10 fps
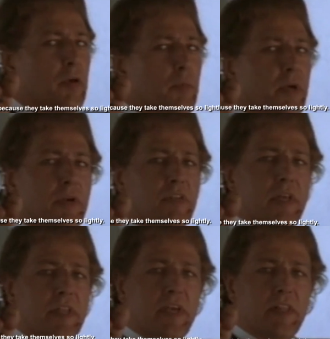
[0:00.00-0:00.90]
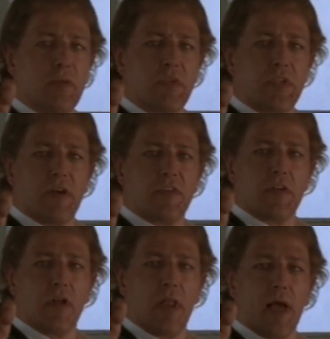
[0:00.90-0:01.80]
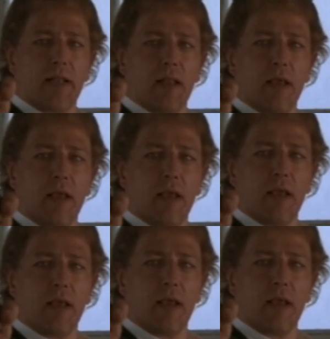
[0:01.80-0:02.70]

because they take themselves so lightly. What?